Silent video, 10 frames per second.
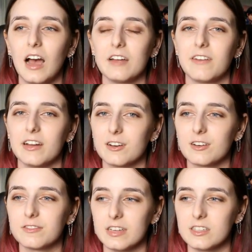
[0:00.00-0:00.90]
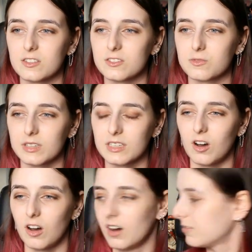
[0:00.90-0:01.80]
I find her face looks
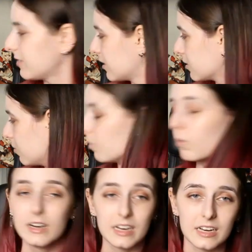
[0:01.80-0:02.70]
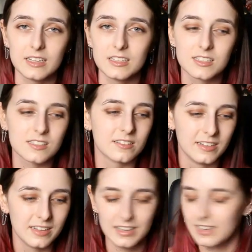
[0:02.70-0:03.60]
really off. I don't know what it is.